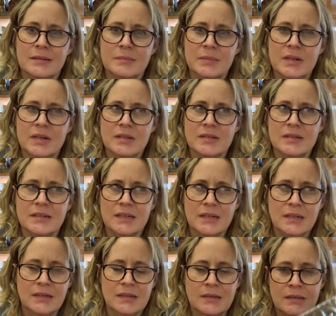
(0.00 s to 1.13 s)
Banana sundae?
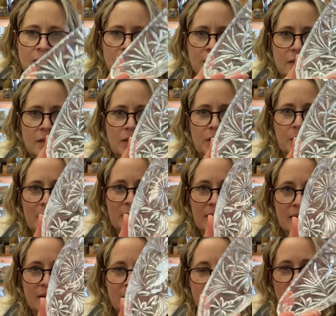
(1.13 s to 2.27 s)
You know what I mean.
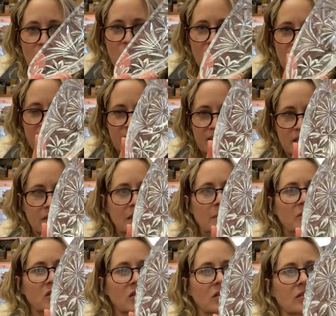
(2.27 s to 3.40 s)
Banana, ice cream,
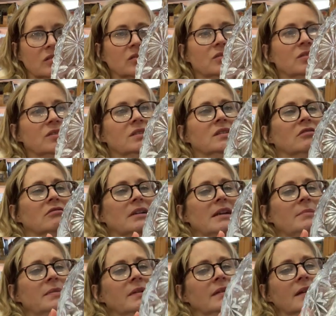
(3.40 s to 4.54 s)
chocolate sauce,
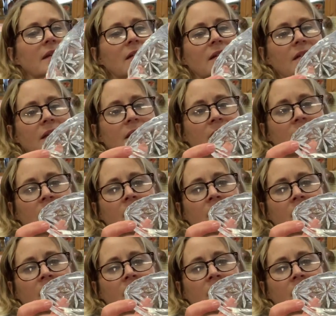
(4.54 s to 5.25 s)
cream, that kind of thing.